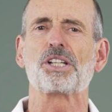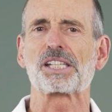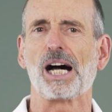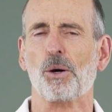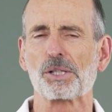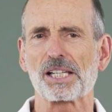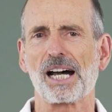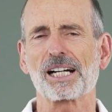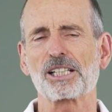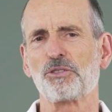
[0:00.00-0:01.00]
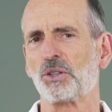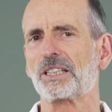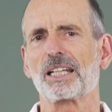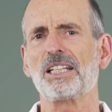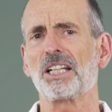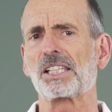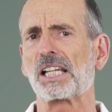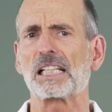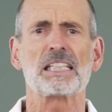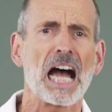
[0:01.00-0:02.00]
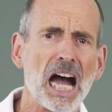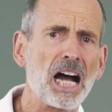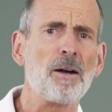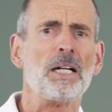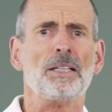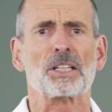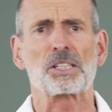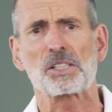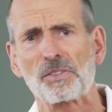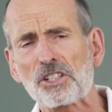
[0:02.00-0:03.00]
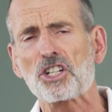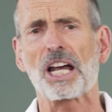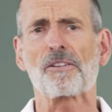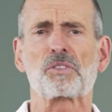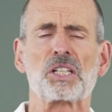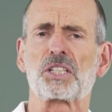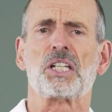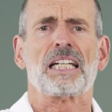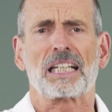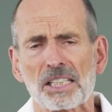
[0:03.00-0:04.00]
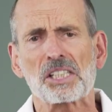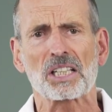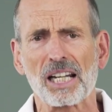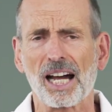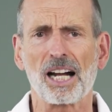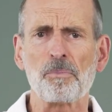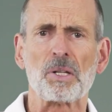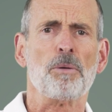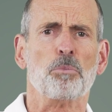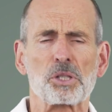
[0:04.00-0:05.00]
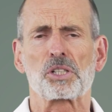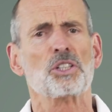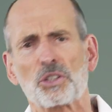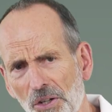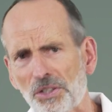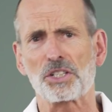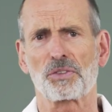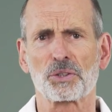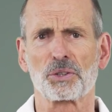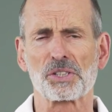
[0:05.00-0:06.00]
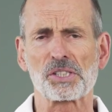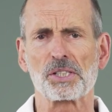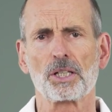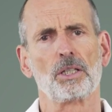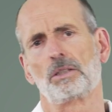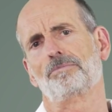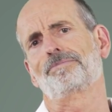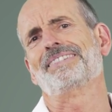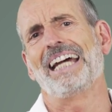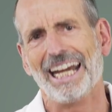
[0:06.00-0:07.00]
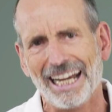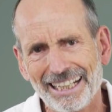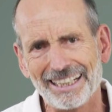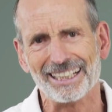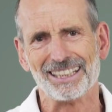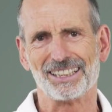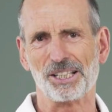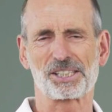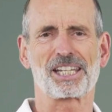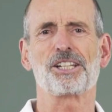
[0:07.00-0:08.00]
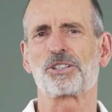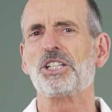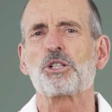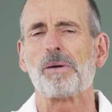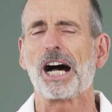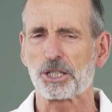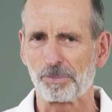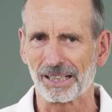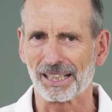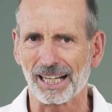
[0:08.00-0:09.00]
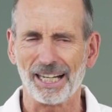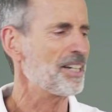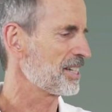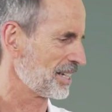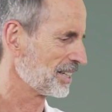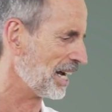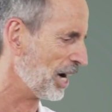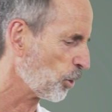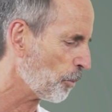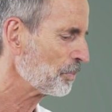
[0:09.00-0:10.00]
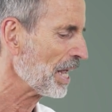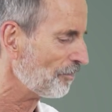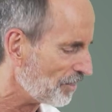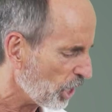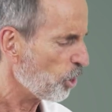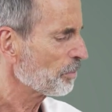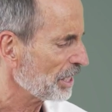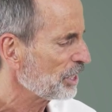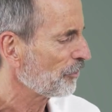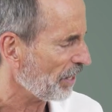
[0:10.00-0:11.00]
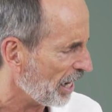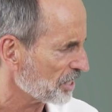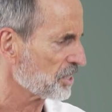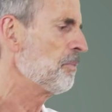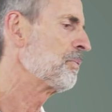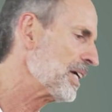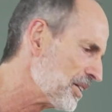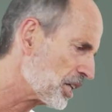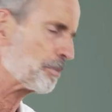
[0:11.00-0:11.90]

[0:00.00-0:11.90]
All these statements like, it is scientifically proven that muscles simply cannot shorten. Come on, let's not split hairs. It is about why your heel